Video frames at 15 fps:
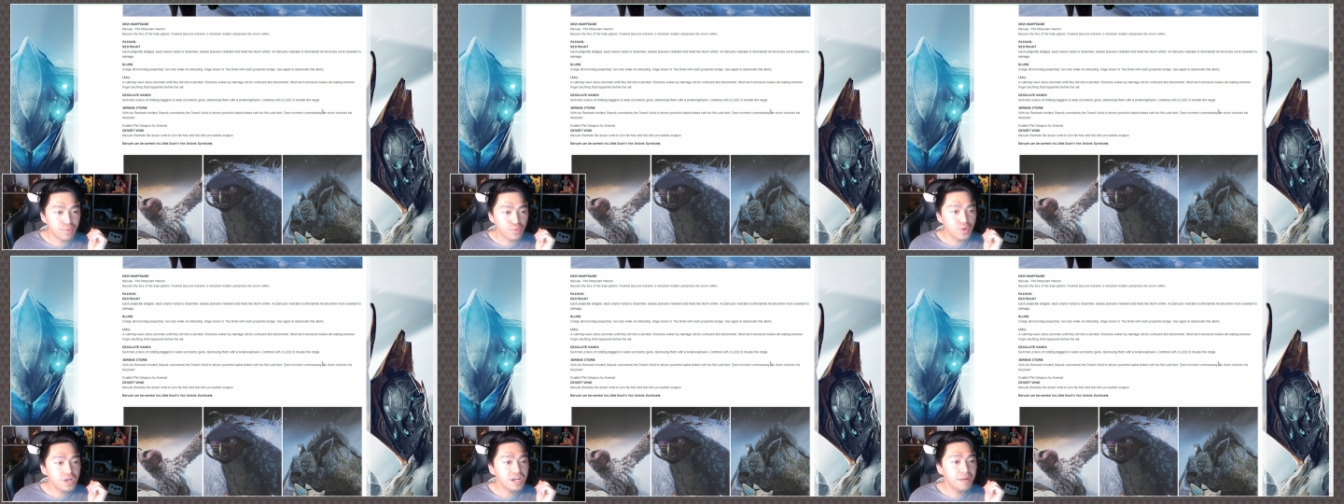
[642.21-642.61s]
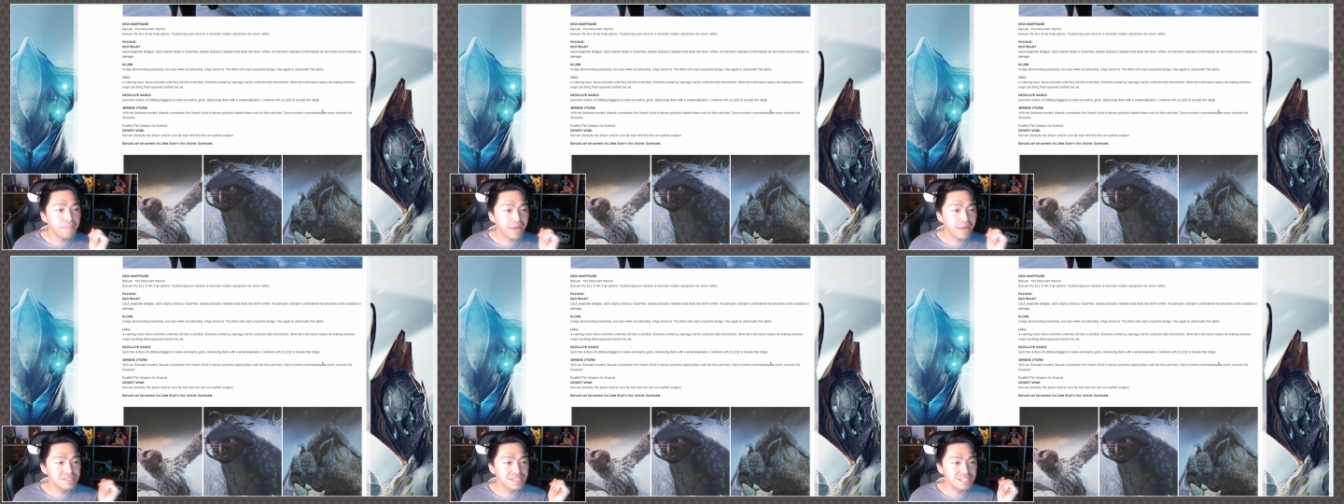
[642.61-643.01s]
Baruuk
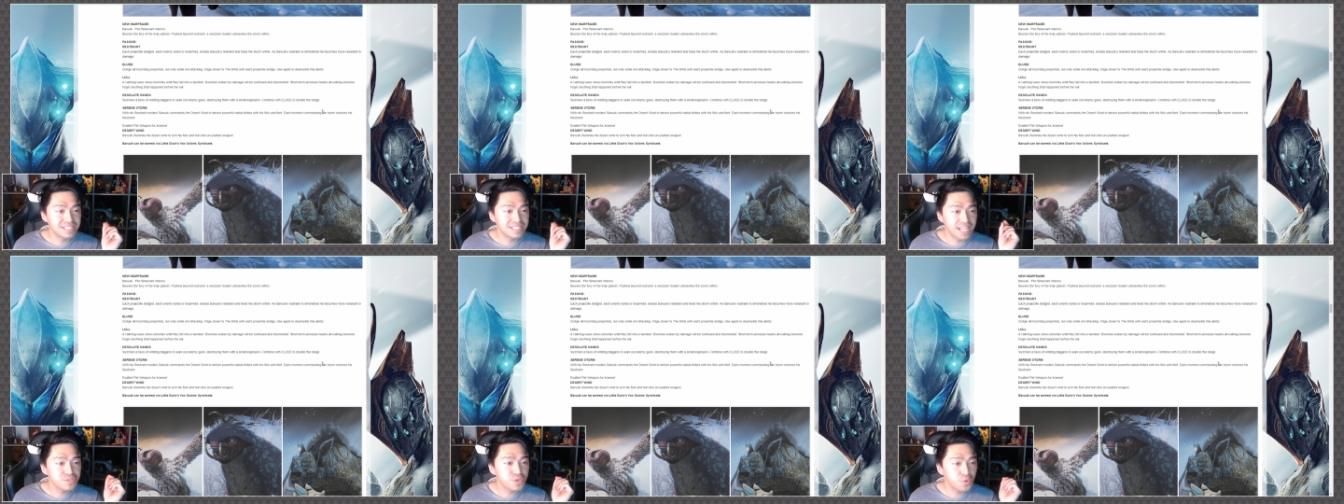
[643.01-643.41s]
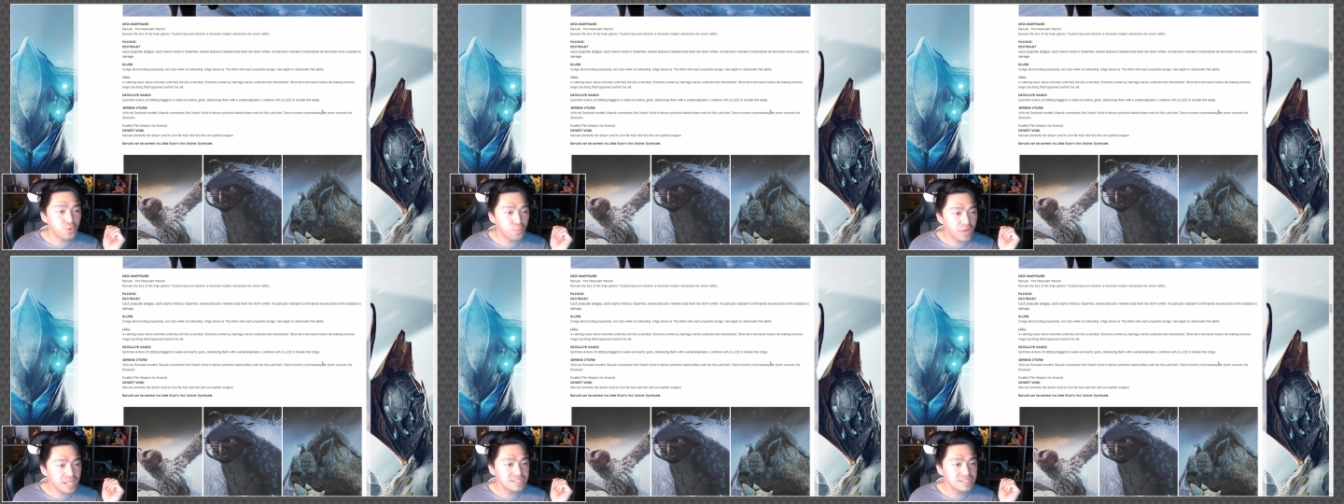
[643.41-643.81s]
commands a desert
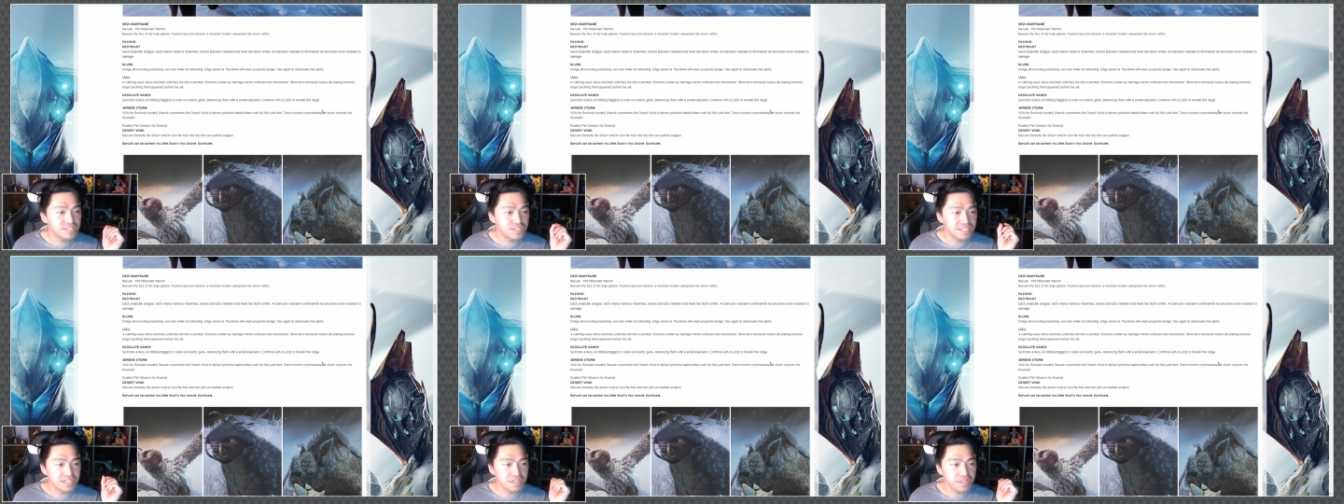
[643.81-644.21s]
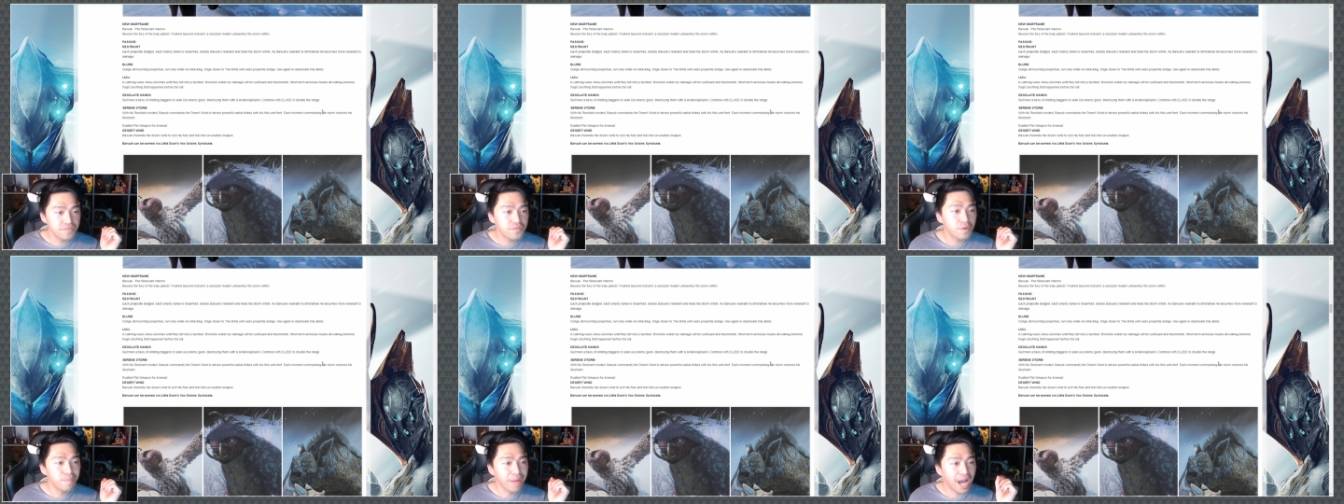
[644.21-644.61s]
wind to
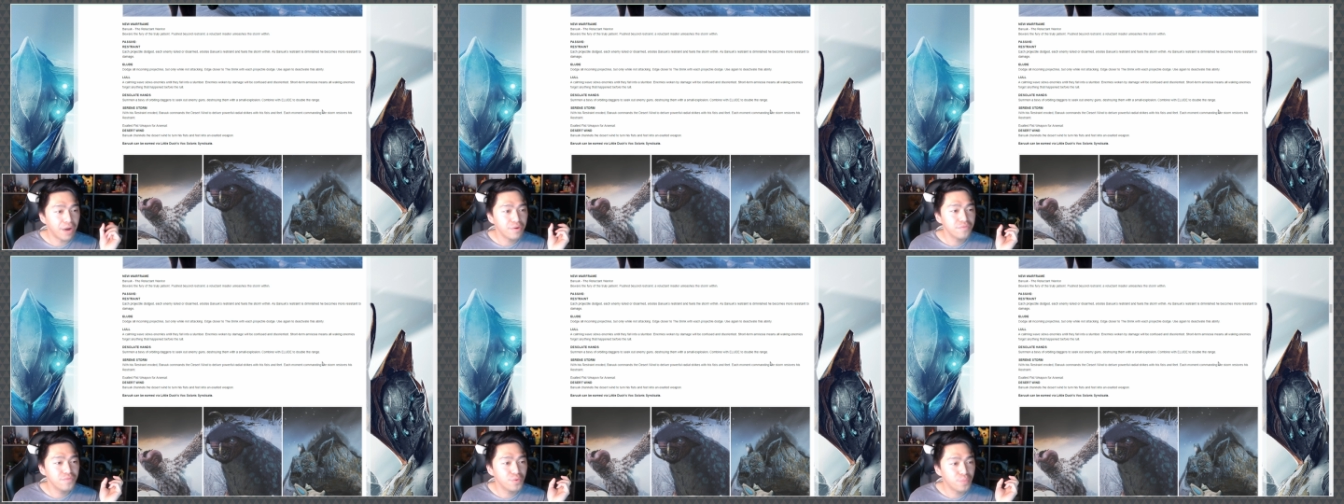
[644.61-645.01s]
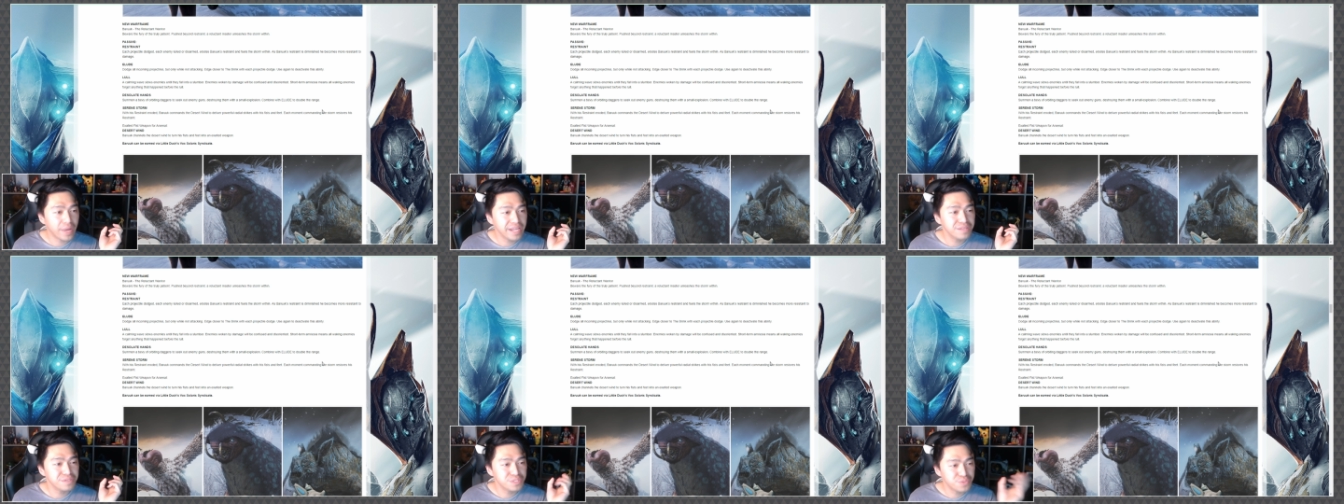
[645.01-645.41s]
deliver powerful
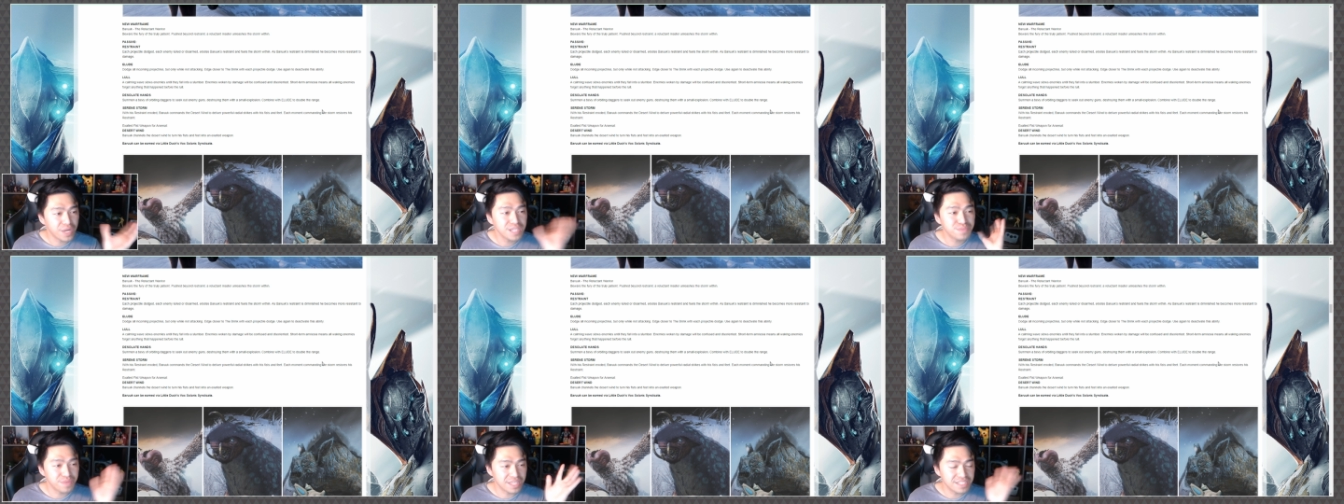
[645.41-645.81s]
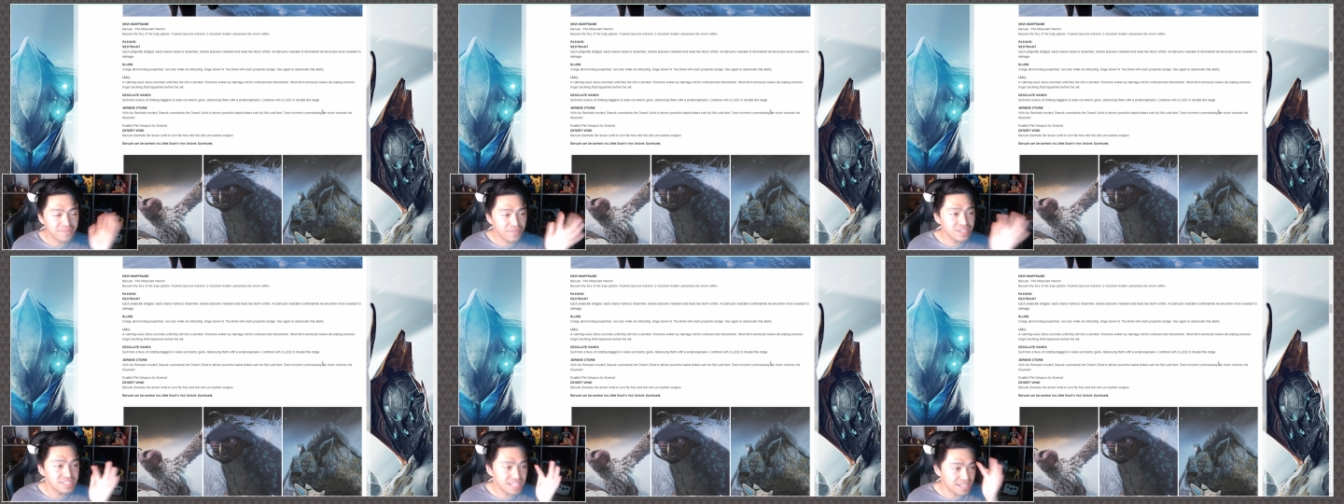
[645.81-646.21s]
radial strikes with his
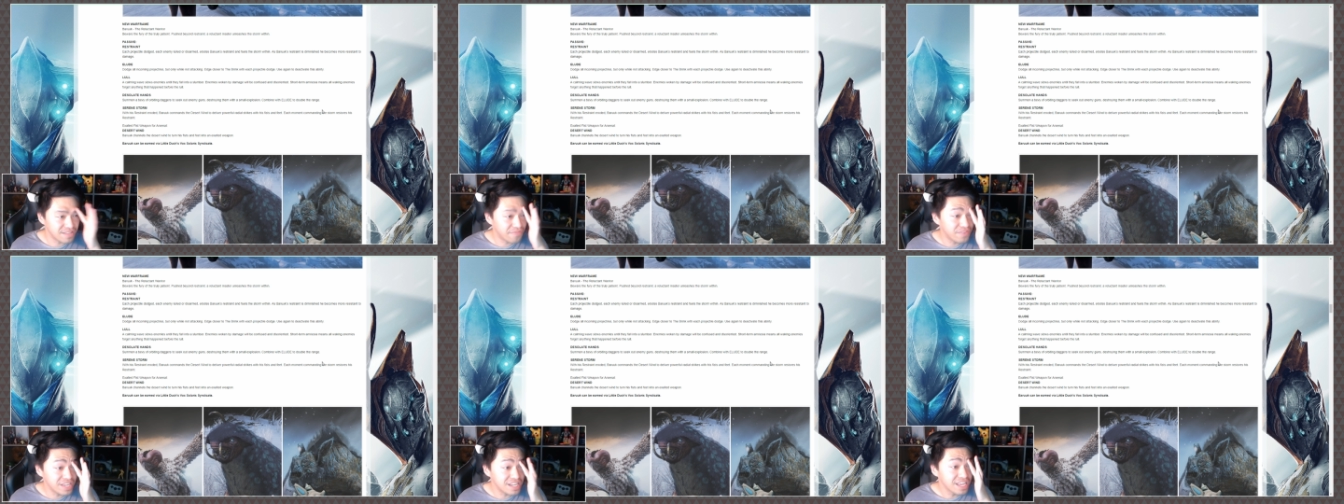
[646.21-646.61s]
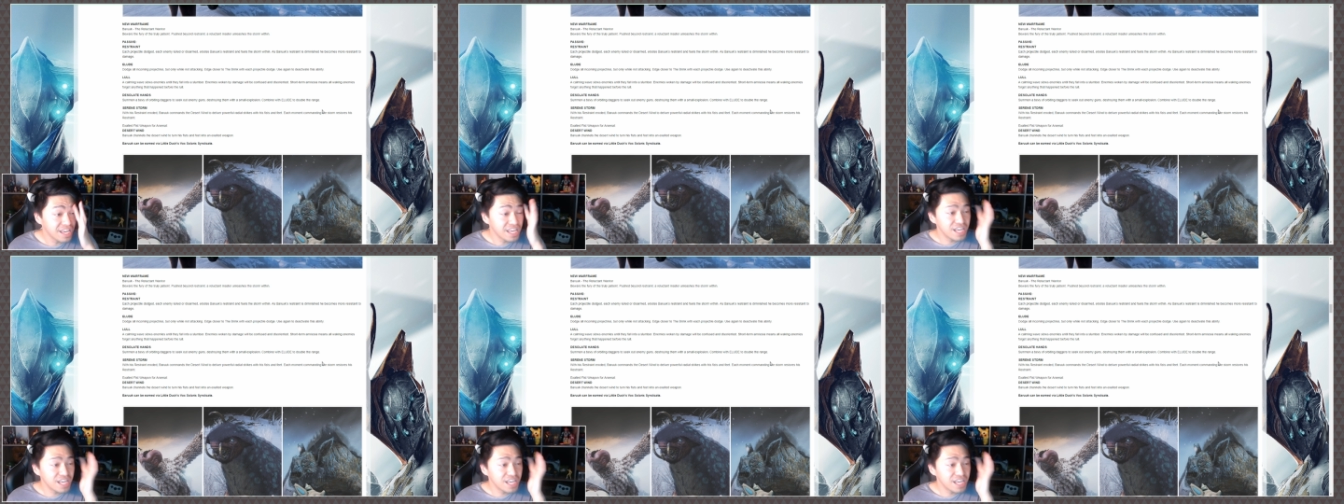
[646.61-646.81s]
fists and feet.